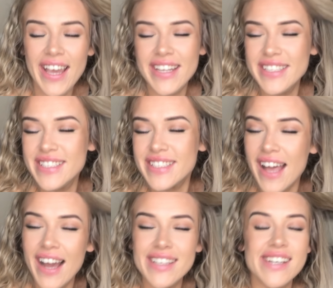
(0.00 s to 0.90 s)
And
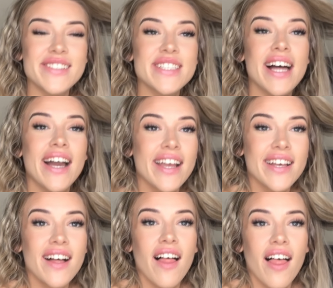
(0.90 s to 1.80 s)
inside I was
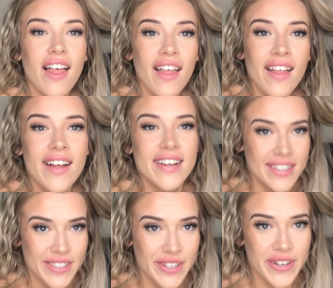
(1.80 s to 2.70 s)
like, oh
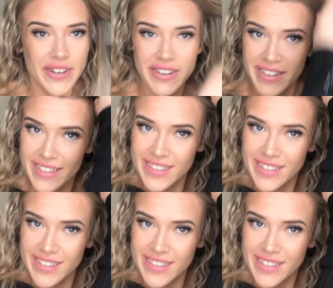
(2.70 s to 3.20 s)
no,